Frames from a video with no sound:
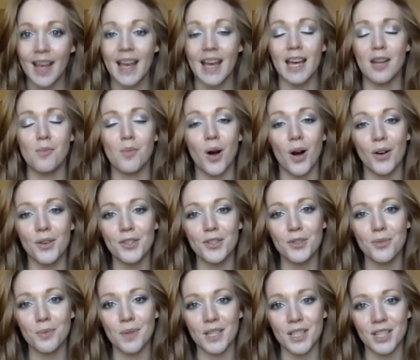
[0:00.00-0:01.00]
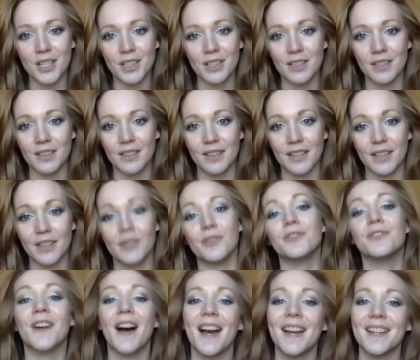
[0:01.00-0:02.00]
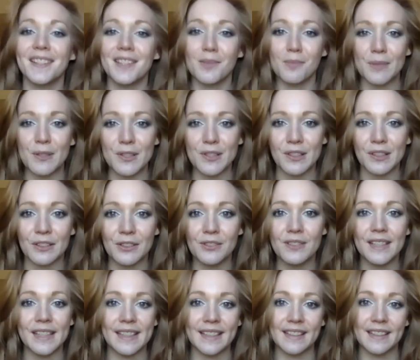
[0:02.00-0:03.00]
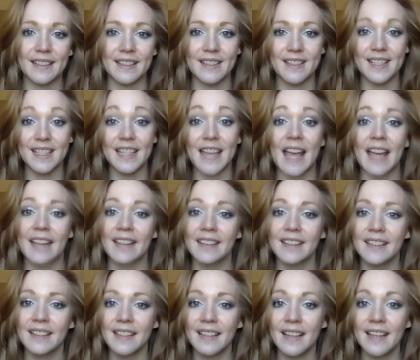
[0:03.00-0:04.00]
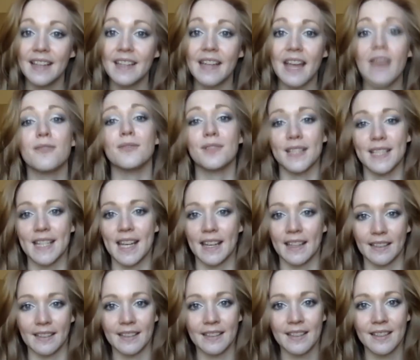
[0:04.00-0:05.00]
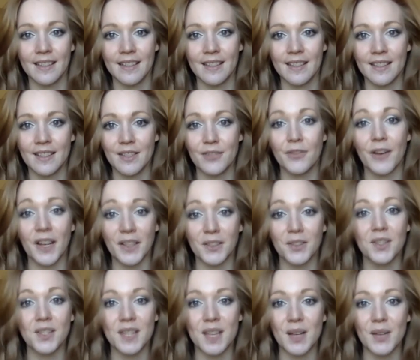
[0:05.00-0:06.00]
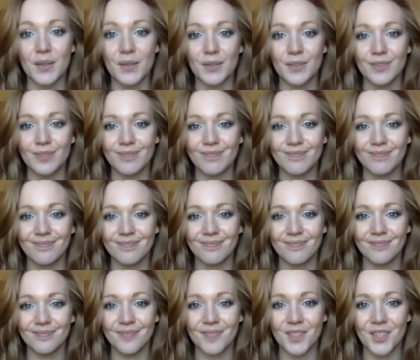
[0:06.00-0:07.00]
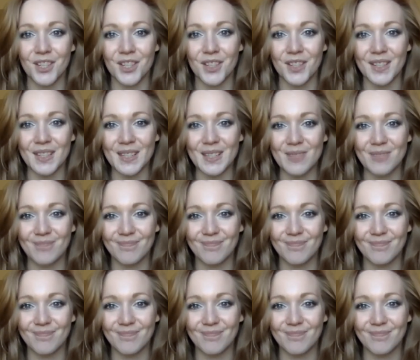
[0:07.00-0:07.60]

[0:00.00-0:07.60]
and I'm also wishing that you find the music you need today and every day to find yourself. Cheers.